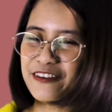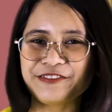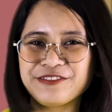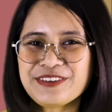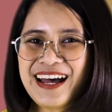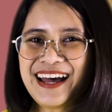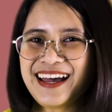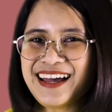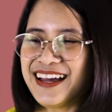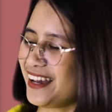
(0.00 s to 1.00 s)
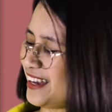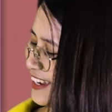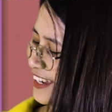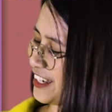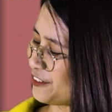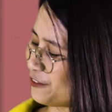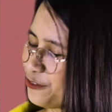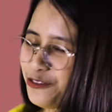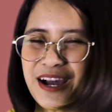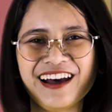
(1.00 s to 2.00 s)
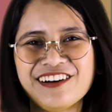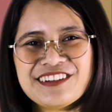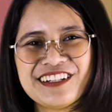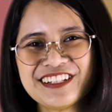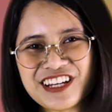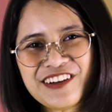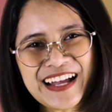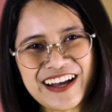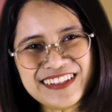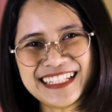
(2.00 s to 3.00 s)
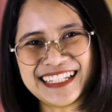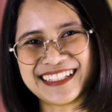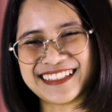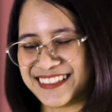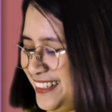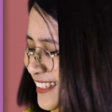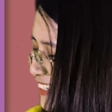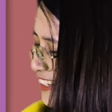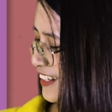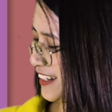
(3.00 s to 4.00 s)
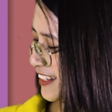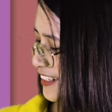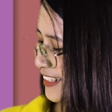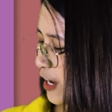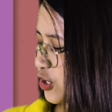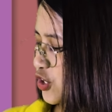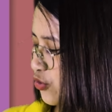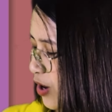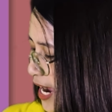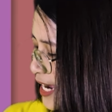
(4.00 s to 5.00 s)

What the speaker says: 5. Wow, good job counting. Now try